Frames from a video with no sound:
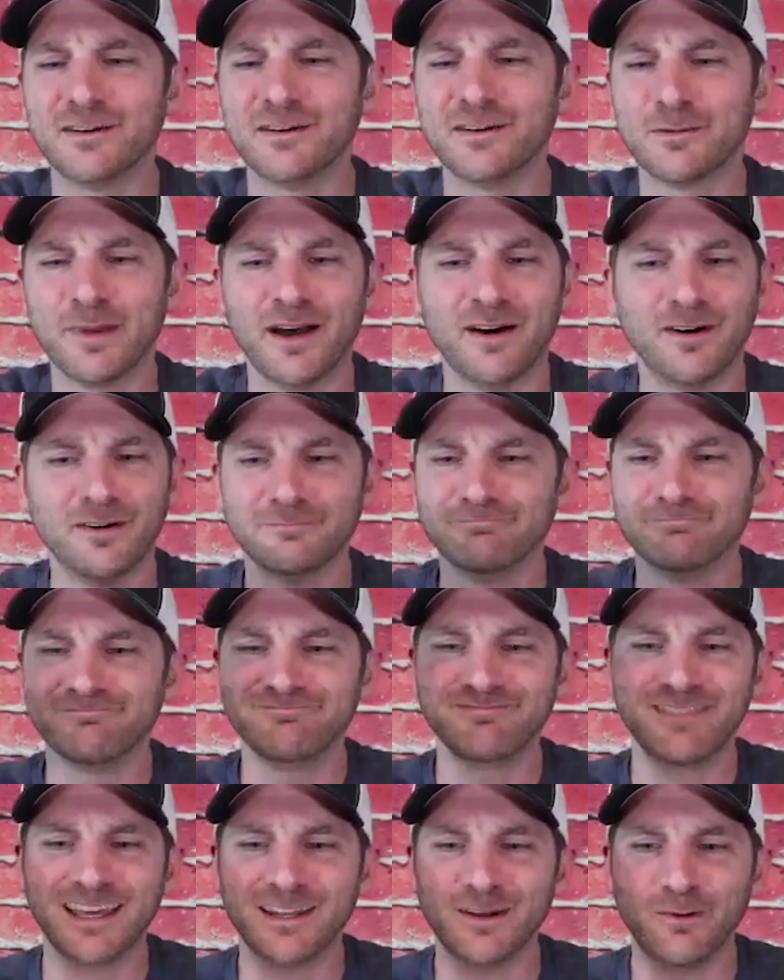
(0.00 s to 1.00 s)
about
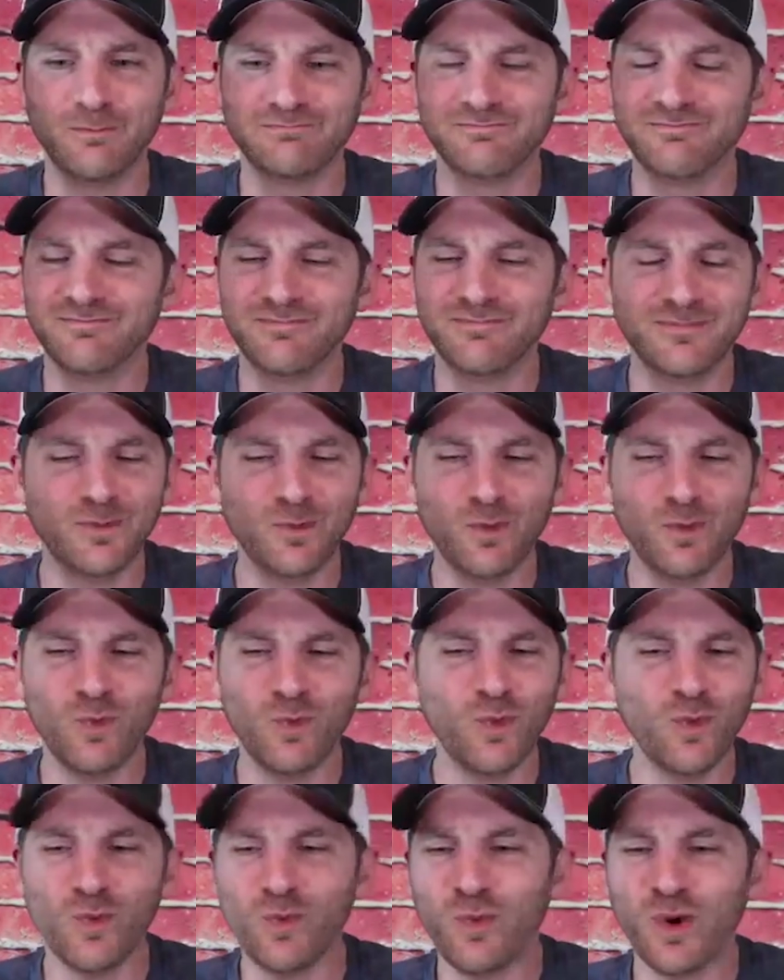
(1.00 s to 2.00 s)
kind of
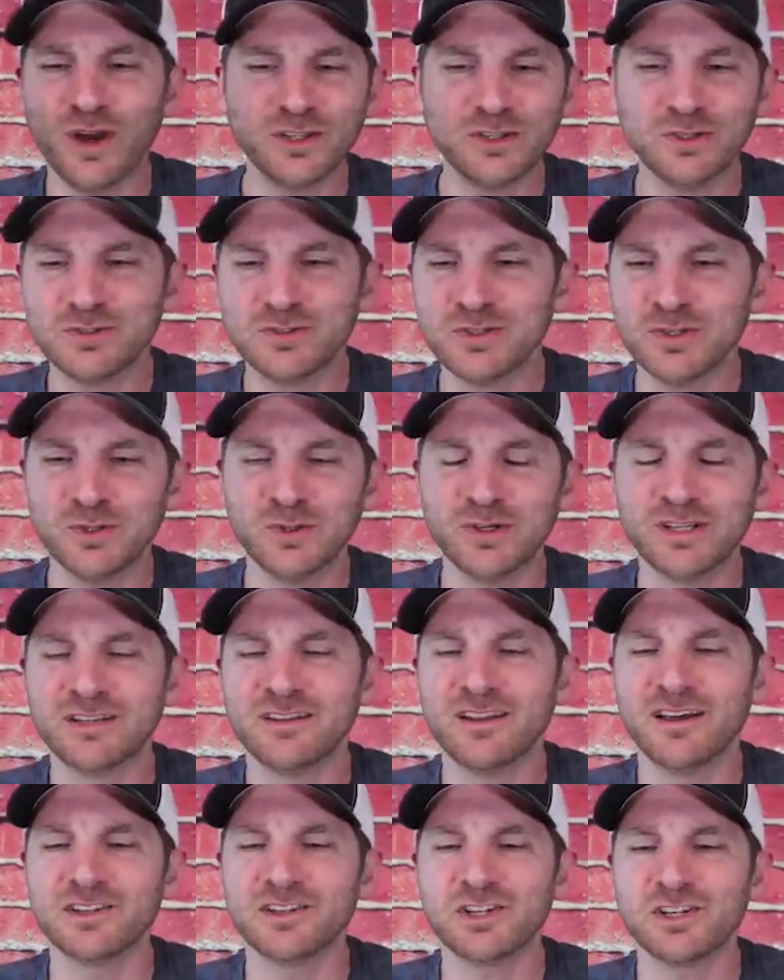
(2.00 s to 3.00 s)
what you do in a
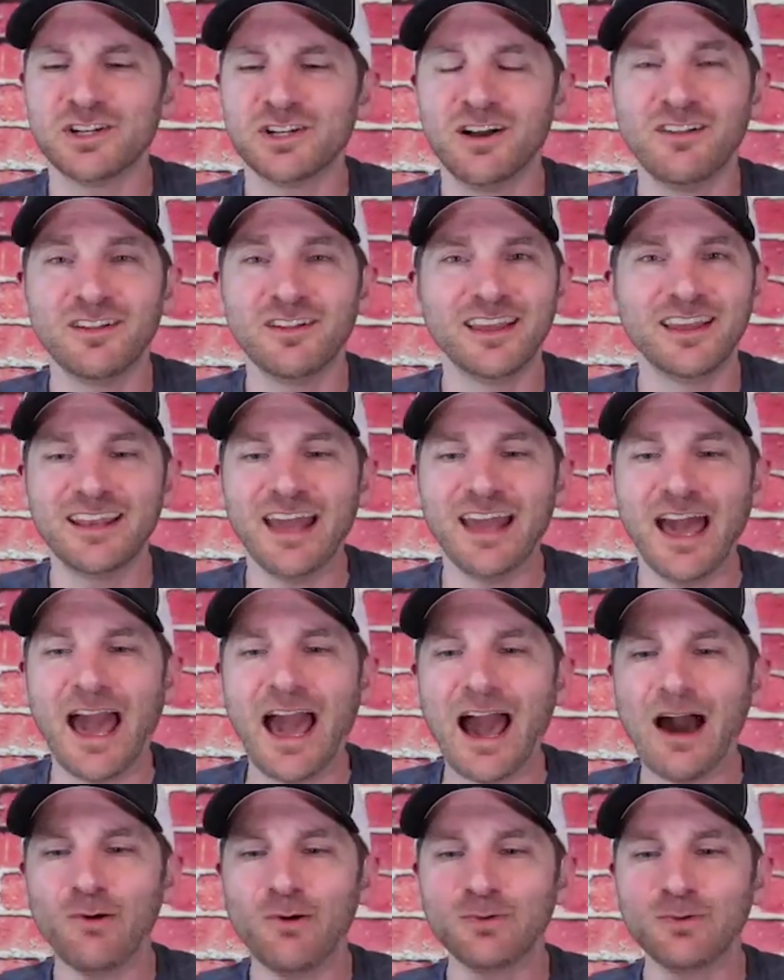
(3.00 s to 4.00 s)
nutshell, and
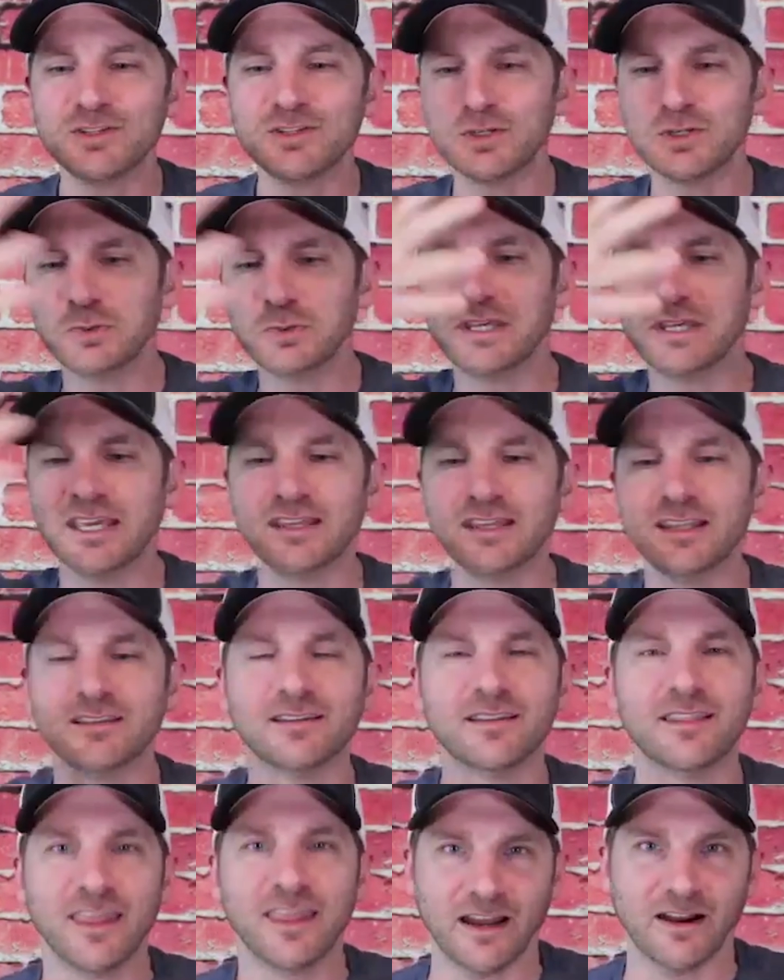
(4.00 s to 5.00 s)
how did you get
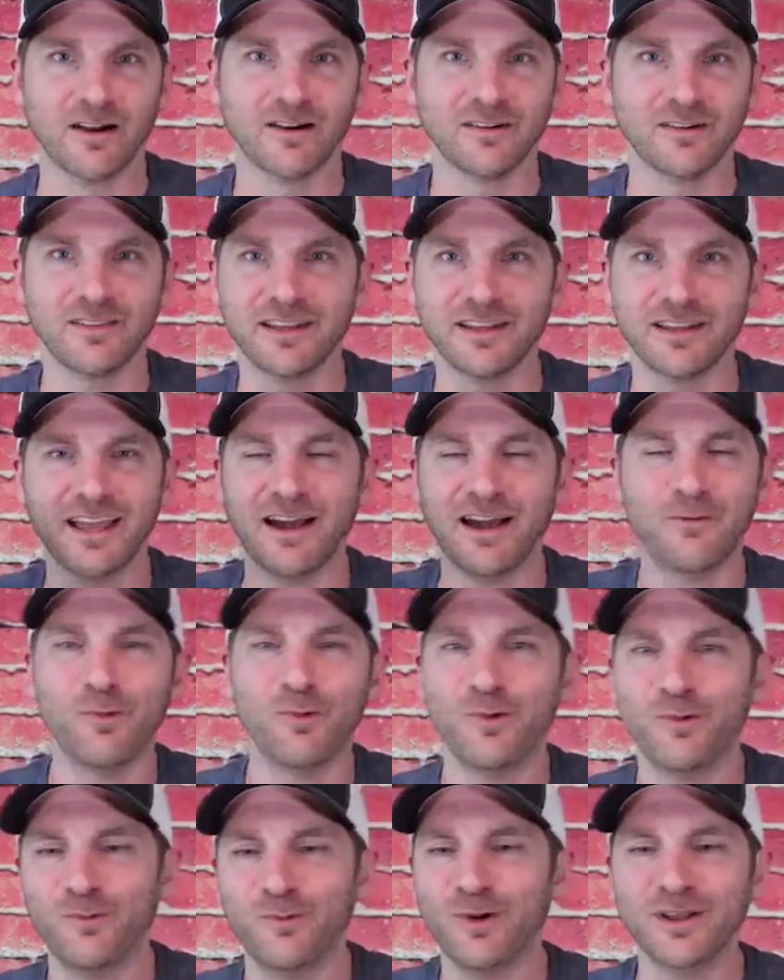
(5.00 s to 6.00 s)
there? Like
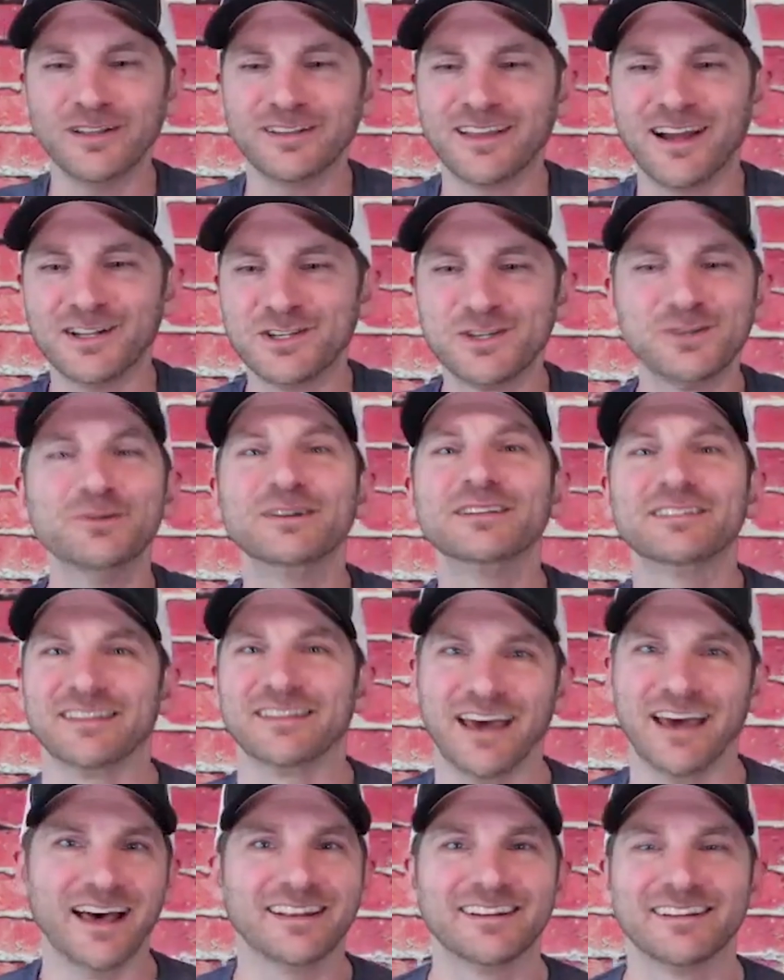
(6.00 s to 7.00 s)
what got you into
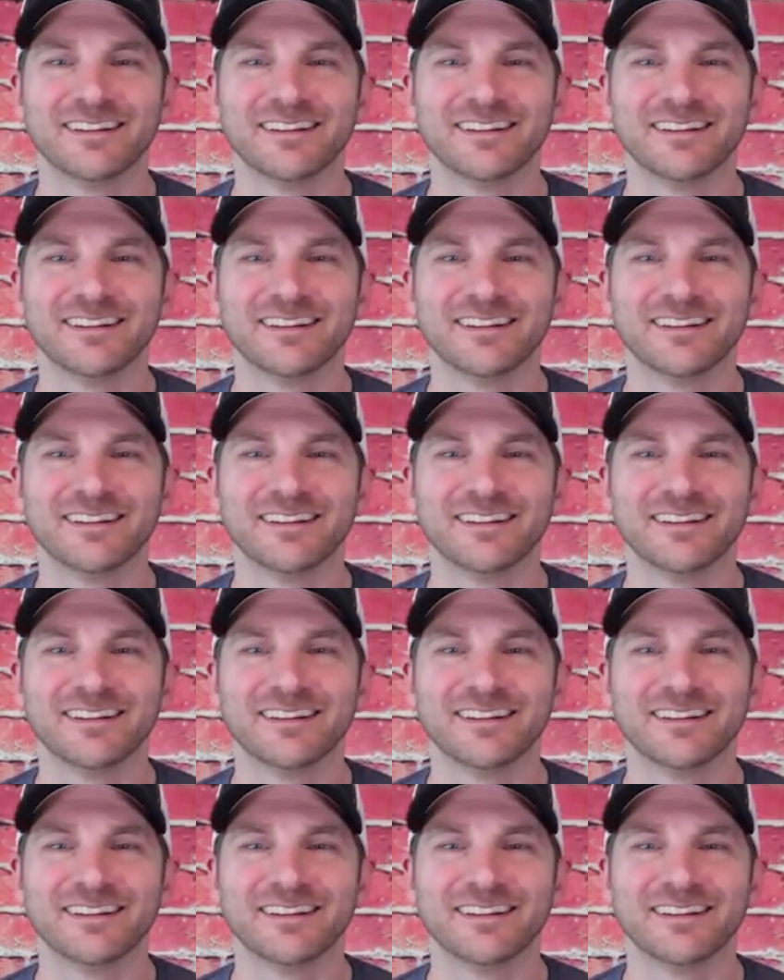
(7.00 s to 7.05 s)
that?